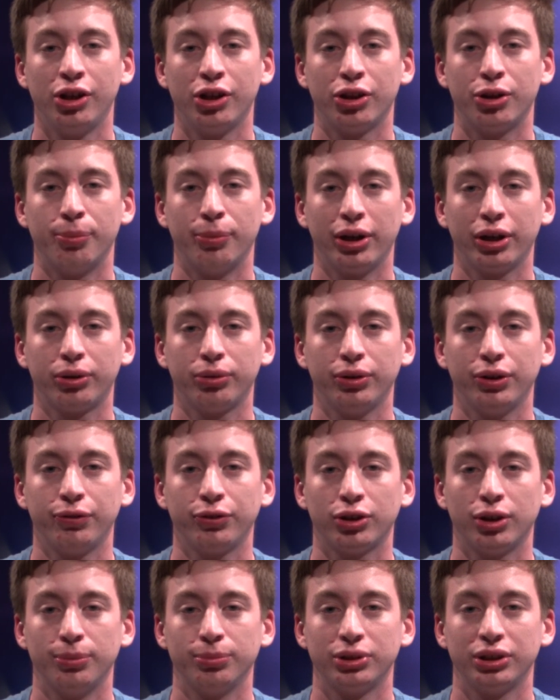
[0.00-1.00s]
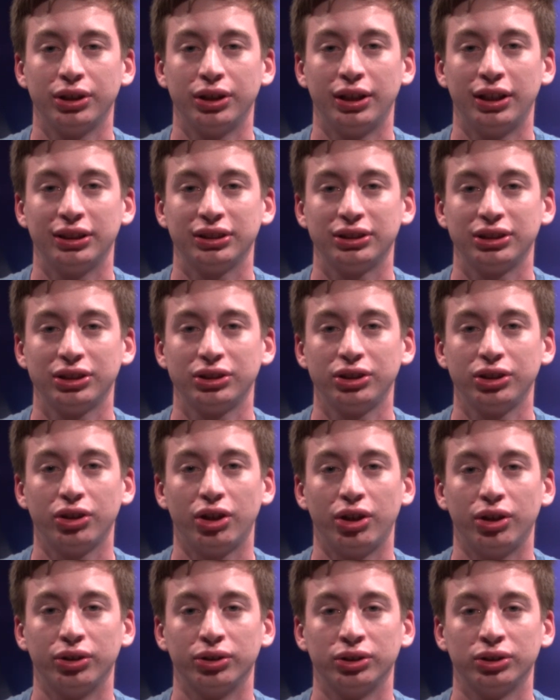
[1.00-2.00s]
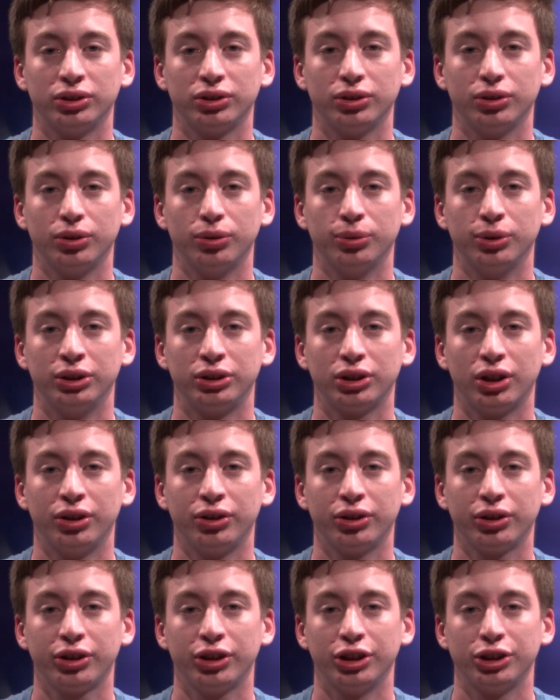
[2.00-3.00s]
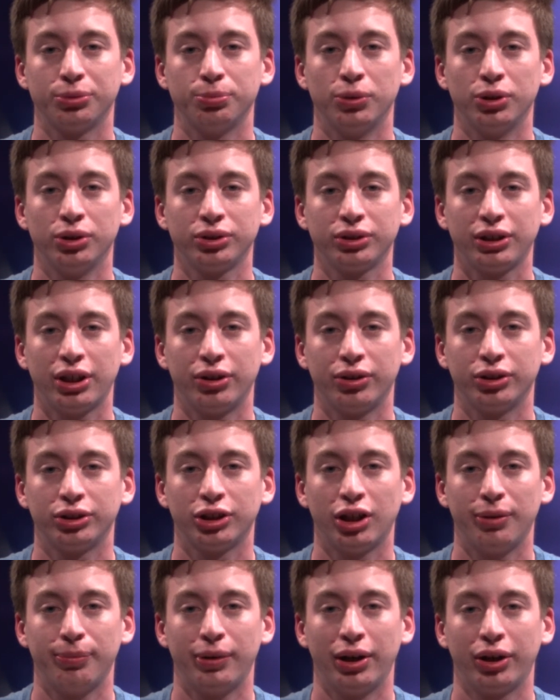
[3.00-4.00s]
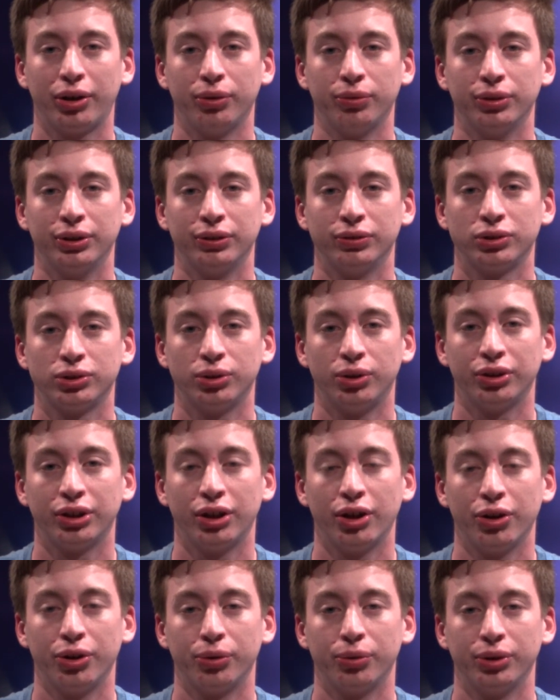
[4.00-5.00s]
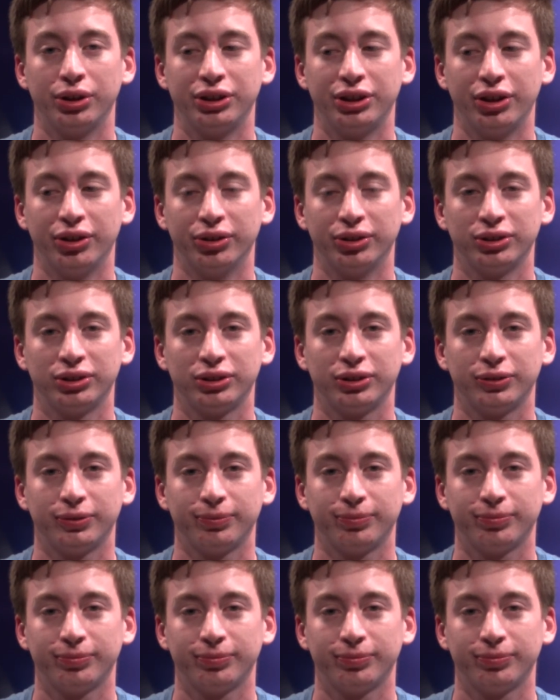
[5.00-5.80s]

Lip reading: The microwave comes in at $60, which undercuts most countertop microwaves sold at other retailers.